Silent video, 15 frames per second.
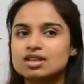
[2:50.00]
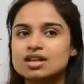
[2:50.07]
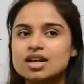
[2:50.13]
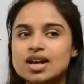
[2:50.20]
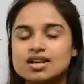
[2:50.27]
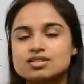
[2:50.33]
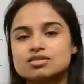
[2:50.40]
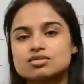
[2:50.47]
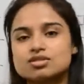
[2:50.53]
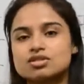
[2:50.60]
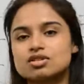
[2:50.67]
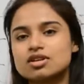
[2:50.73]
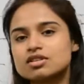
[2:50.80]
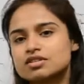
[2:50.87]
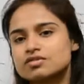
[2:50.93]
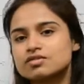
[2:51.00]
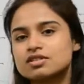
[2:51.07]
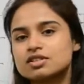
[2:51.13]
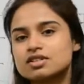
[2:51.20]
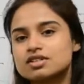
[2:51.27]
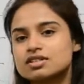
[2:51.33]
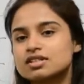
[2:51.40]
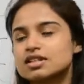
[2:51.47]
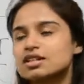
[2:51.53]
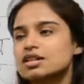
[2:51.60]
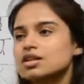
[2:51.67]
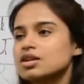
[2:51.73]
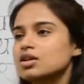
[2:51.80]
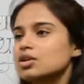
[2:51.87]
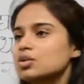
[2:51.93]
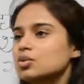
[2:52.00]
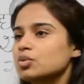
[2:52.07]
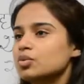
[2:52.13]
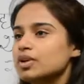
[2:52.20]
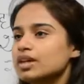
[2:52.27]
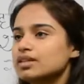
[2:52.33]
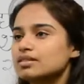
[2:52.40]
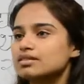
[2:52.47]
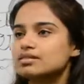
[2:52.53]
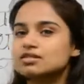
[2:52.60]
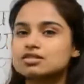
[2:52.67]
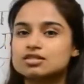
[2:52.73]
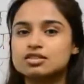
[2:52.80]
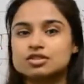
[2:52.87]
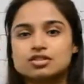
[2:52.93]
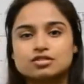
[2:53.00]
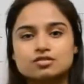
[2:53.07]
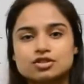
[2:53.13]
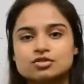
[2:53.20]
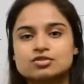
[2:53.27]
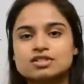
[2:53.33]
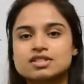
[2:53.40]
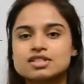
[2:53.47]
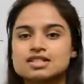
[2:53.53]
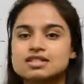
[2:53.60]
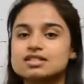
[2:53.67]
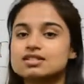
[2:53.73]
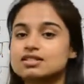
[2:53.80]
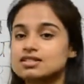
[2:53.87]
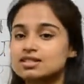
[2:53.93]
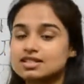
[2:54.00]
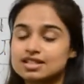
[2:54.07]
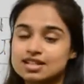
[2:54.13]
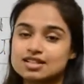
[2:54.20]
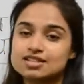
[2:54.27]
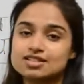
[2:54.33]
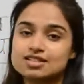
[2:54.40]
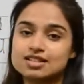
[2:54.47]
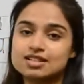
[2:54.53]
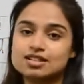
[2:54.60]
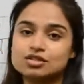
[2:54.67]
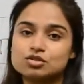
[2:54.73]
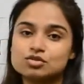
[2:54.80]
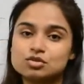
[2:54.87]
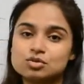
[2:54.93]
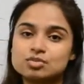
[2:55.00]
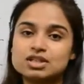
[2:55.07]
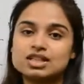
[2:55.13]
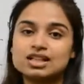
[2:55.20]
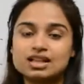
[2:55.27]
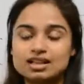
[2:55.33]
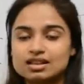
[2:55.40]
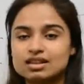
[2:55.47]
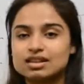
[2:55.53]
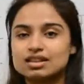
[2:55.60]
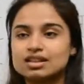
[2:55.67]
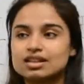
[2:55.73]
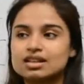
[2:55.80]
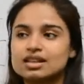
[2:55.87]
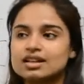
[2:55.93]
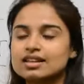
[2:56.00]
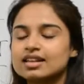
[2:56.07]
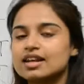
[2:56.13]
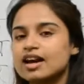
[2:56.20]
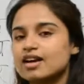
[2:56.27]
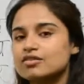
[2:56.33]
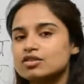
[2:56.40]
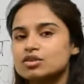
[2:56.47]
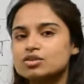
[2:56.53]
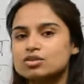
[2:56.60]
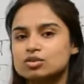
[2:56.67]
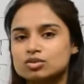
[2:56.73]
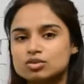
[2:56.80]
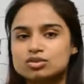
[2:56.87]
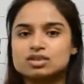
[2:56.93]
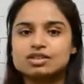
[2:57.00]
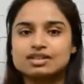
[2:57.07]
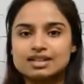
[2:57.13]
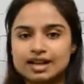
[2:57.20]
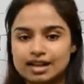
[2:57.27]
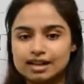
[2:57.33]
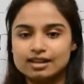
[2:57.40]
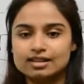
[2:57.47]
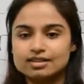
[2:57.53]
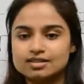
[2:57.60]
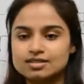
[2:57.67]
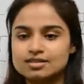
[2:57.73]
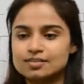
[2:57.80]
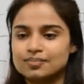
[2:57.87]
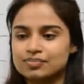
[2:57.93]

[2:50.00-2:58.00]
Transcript: As a result of this, when the individual states they do speak Hindi, they have their own dialects.